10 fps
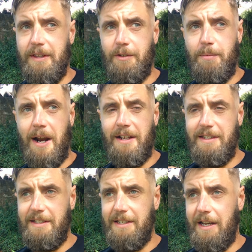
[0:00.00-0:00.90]
this
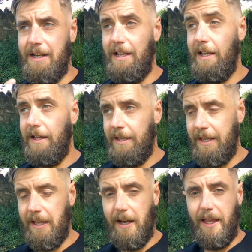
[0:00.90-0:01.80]
practice and
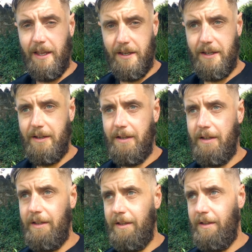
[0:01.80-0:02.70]
healing
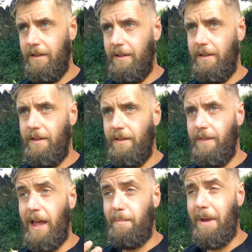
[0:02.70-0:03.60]

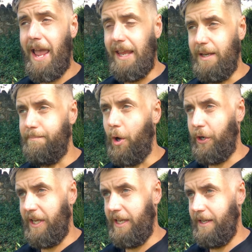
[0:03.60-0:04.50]
that pain body.